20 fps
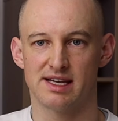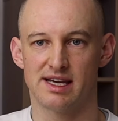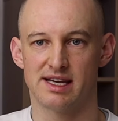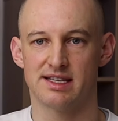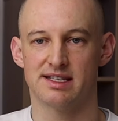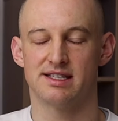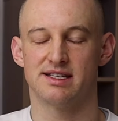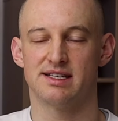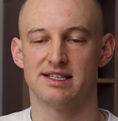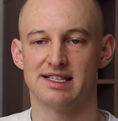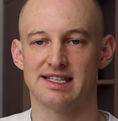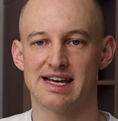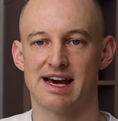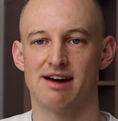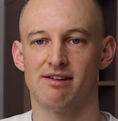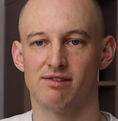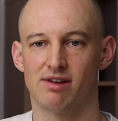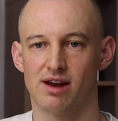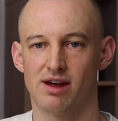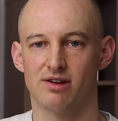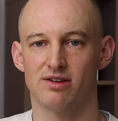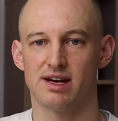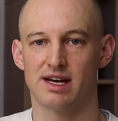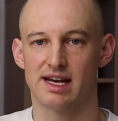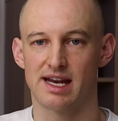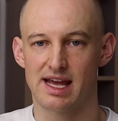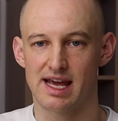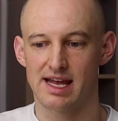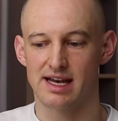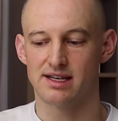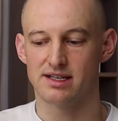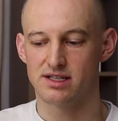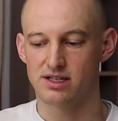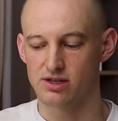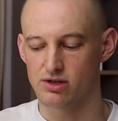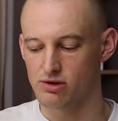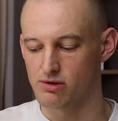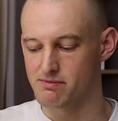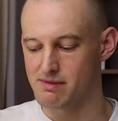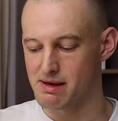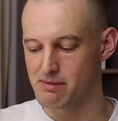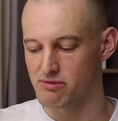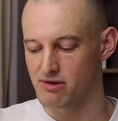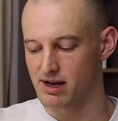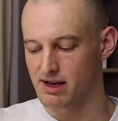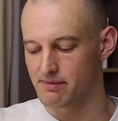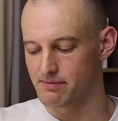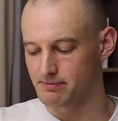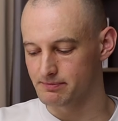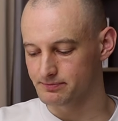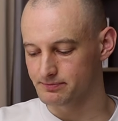is to download it into your memory.